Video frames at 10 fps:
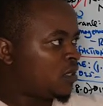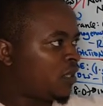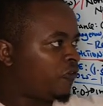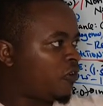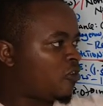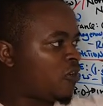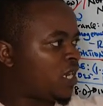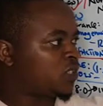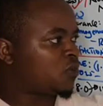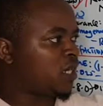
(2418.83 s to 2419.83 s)
4
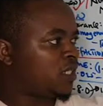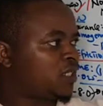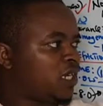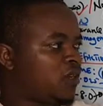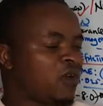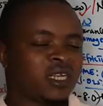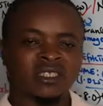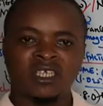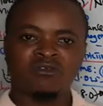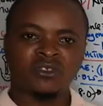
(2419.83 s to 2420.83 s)
corner squares and the 1
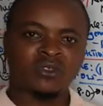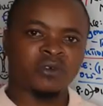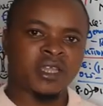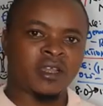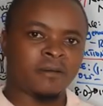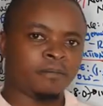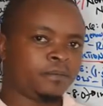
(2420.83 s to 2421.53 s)
central square,